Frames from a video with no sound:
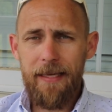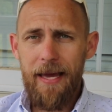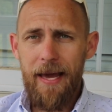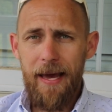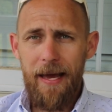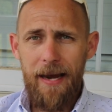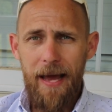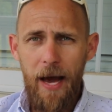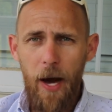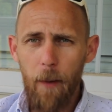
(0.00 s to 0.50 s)

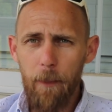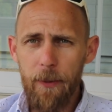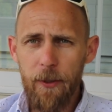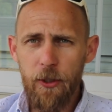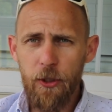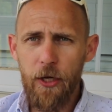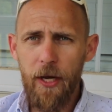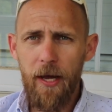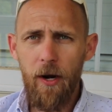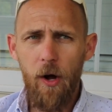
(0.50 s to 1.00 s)
can help the
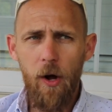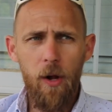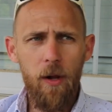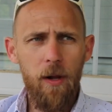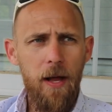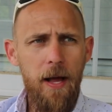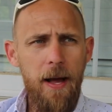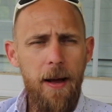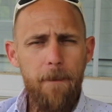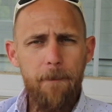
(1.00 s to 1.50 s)

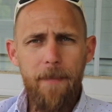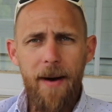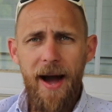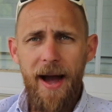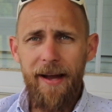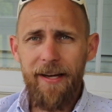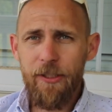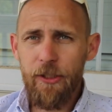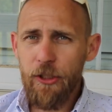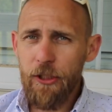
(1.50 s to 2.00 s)
channel
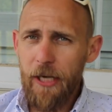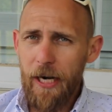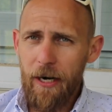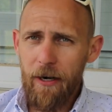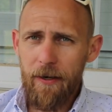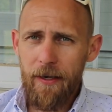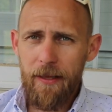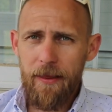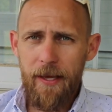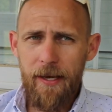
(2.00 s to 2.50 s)
by
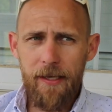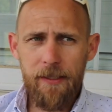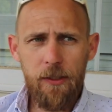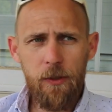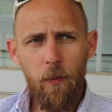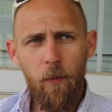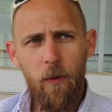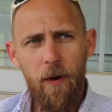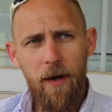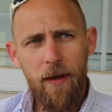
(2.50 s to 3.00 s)
sharing
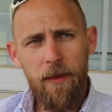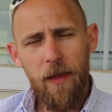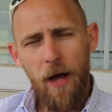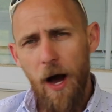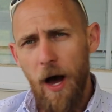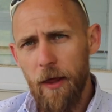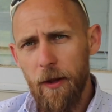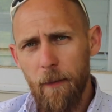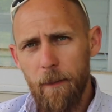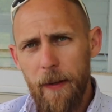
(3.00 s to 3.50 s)
this with
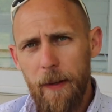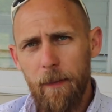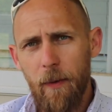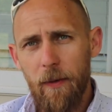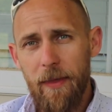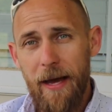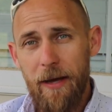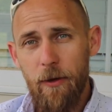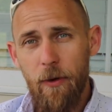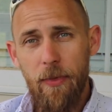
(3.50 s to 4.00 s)
other
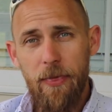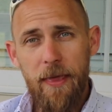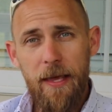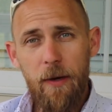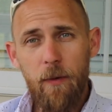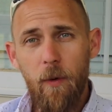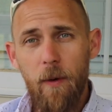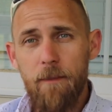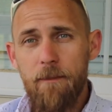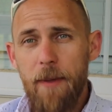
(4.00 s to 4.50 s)
people that you
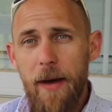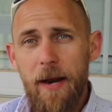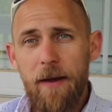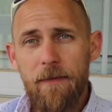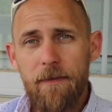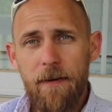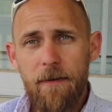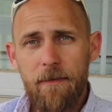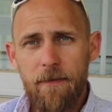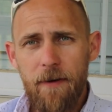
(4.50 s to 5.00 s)
think would
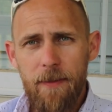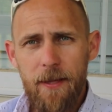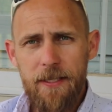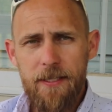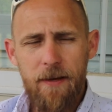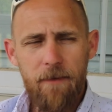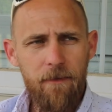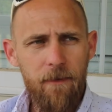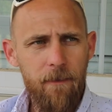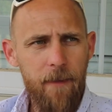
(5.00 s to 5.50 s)
benefit from
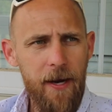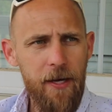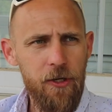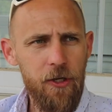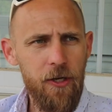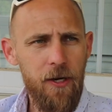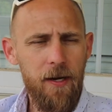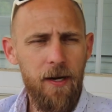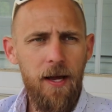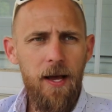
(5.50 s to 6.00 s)
this
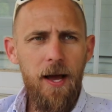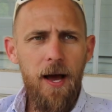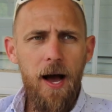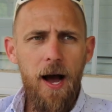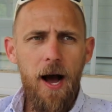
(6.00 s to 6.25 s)
information,